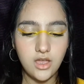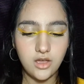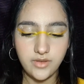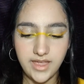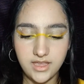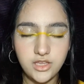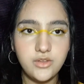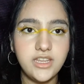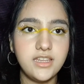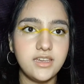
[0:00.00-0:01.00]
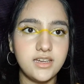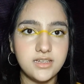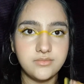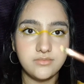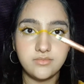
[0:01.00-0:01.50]
Okay, you need a
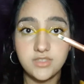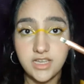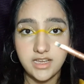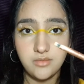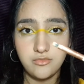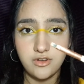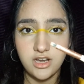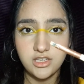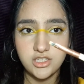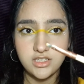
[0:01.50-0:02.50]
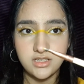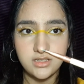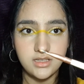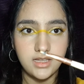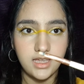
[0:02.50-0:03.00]
tiny brush
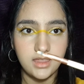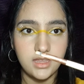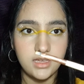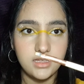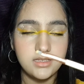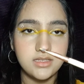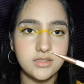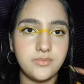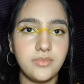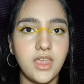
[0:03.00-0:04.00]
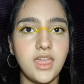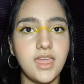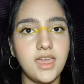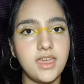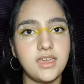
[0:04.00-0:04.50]
like this
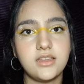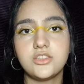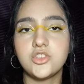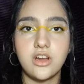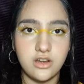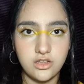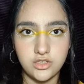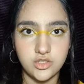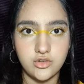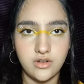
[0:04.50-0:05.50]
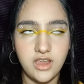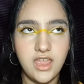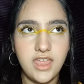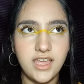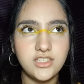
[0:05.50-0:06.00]
and a dark contour.
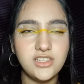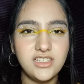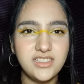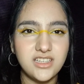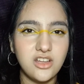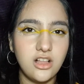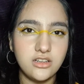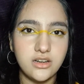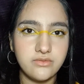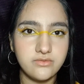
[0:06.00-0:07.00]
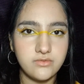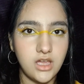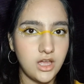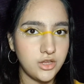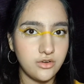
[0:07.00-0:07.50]
Actually, the color
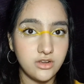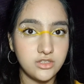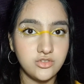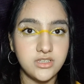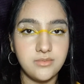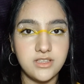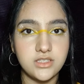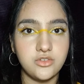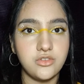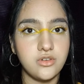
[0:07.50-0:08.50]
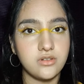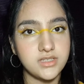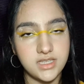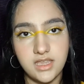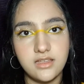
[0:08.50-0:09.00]
of your contour depends on your
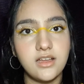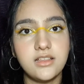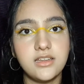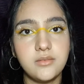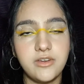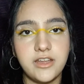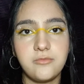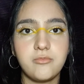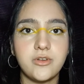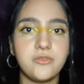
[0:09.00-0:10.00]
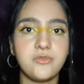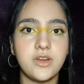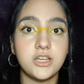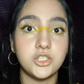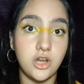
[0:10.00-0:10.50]
skin color, but I
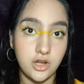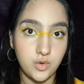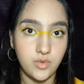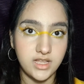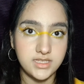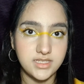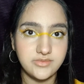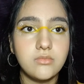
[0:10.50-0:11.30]
prefer dark ones.